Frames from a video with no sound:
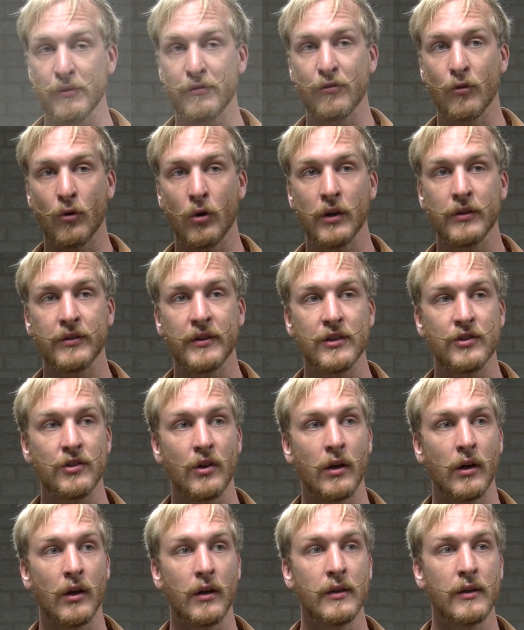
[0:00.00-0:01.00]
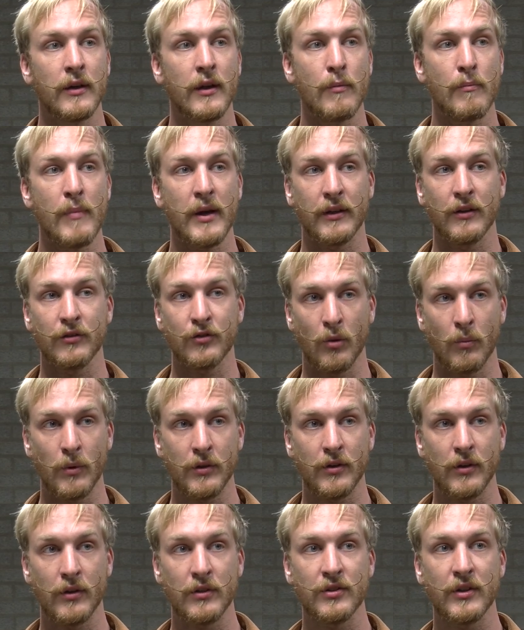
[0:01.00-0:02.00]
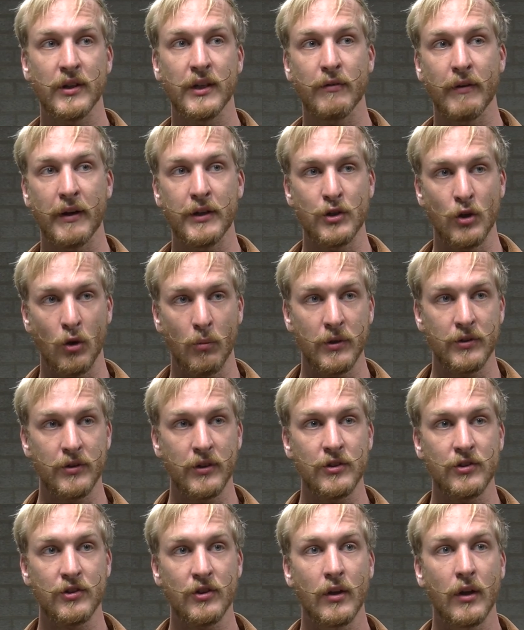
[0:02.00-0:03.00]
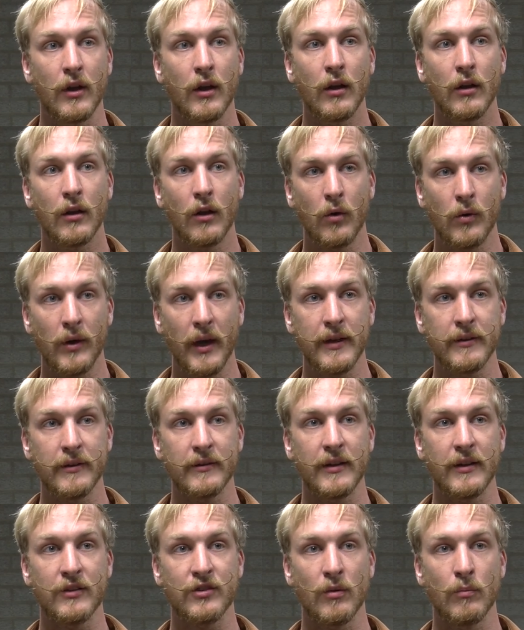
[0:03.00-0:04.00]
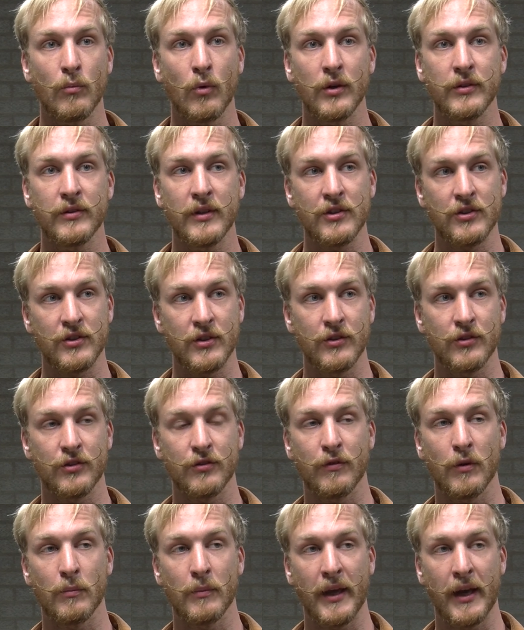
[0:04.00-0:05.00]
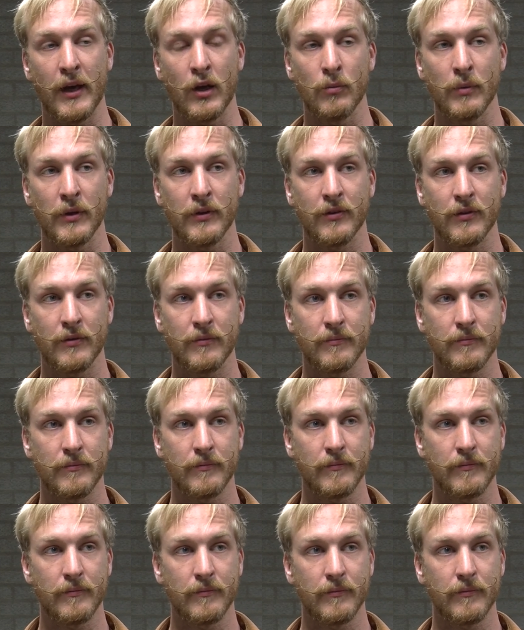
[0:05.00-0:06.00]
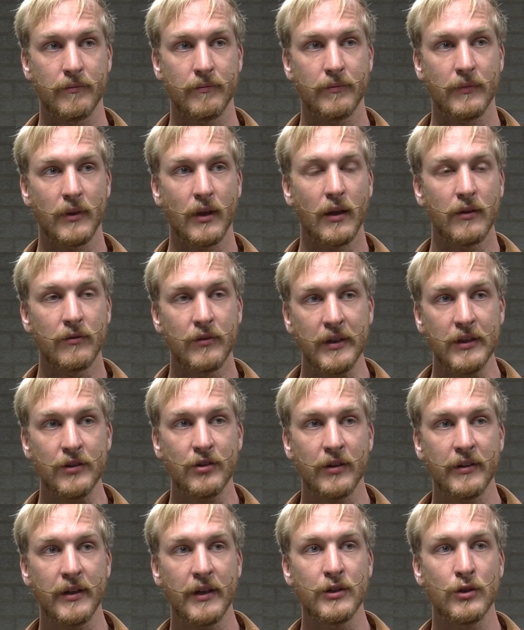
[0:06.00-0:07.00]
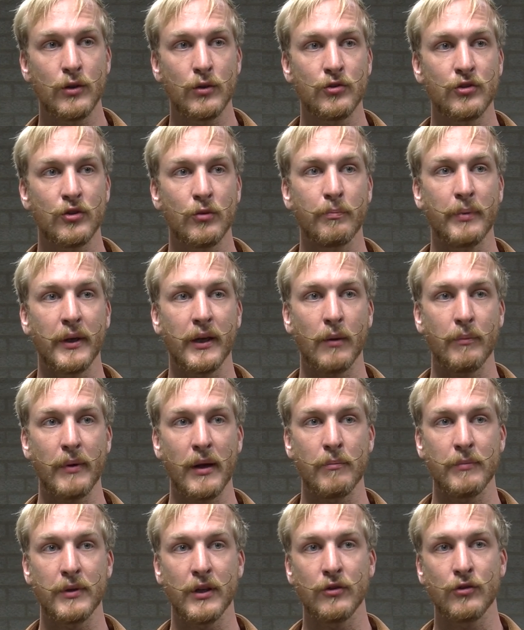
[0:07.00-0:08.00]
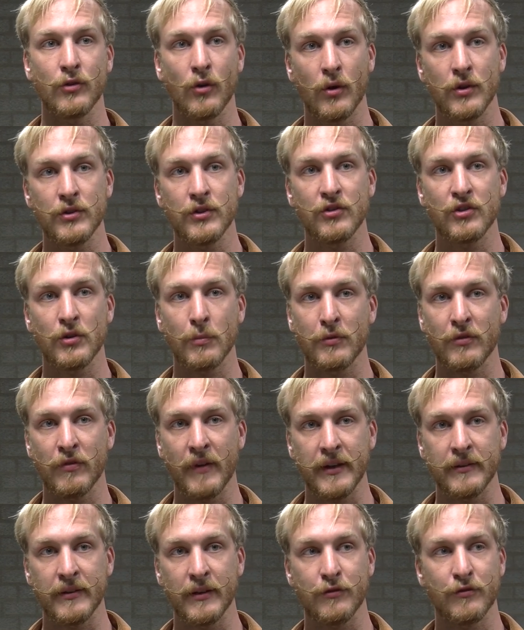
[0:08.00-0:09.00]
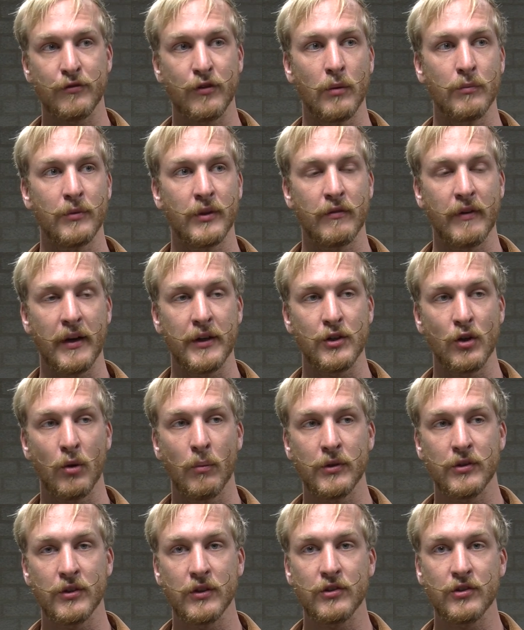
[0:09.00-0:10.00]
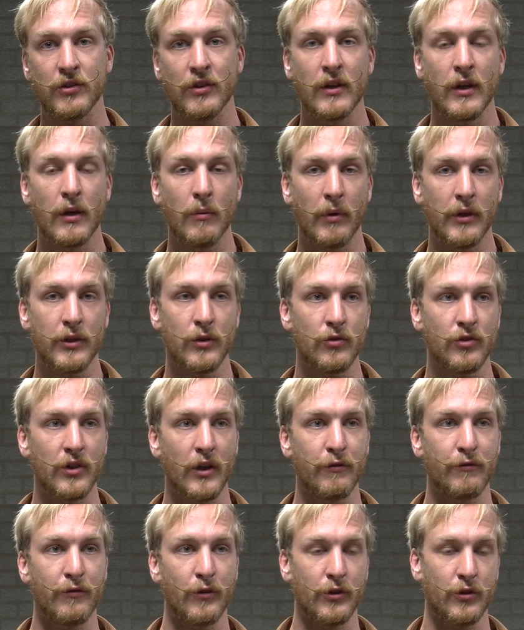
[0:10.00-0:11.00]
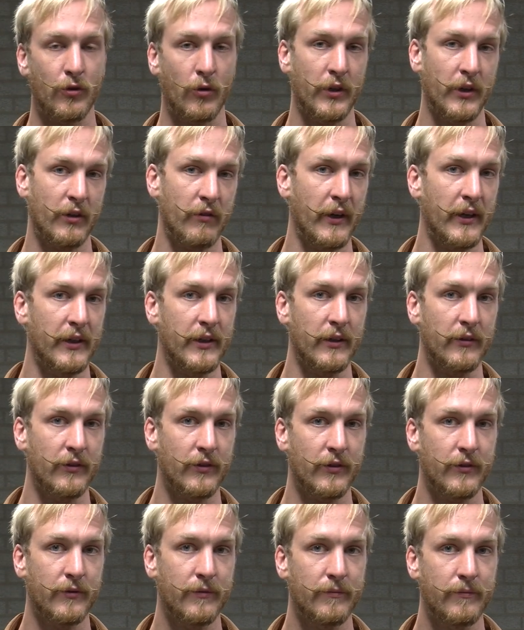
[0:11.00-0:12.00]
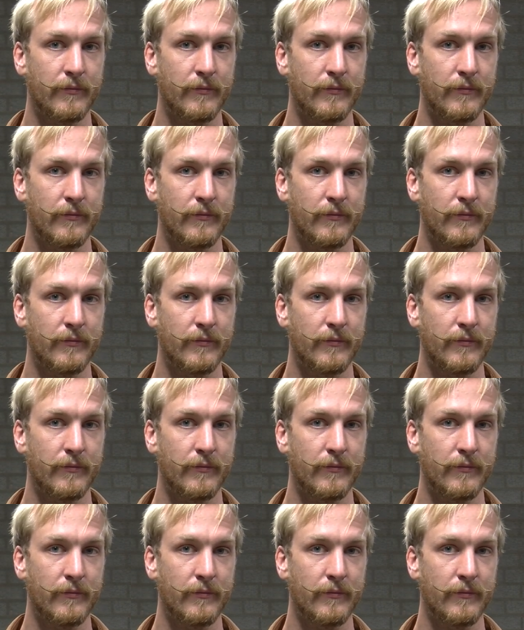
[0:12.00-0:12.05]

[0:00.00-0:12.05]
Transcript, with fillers: before, these are magnetometers and gradiometers located at some more distance from the helmet. These are then used to pick up ambient noise and subtract it from the gradiometers by using a third-order gradient.